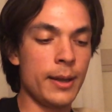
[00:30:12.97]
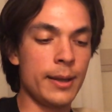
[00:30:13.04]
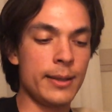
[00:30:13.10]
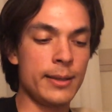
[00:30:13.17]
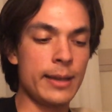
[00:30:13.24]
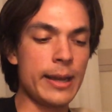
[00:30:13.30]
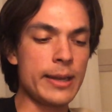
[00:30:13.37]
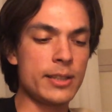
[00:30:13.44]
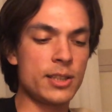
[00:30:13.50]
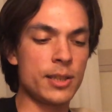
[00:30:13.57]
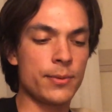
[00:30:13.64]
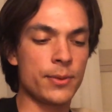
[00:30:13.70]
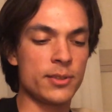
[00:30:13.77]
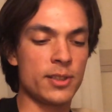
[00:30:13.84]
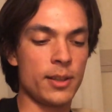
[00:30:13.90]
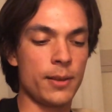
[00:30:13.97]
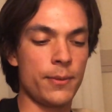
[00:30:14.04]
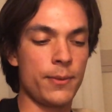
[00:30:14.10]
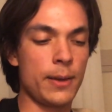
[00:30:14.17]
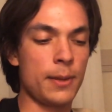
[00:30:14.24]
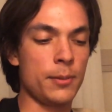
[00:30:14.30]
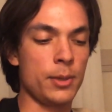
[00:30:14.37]
The age difference in the
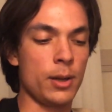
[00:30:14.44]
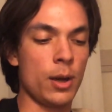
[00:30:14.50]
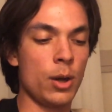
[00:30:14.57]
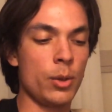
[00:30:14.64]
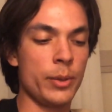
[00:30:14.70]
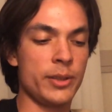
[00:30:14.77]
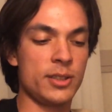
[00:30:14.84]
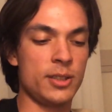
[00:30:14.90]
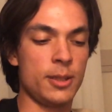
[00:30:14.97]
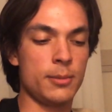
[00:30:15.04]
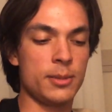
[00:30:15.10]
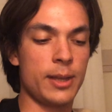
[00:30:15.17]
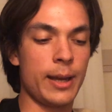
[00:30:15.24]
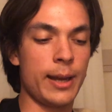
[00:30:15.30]
family always seemed to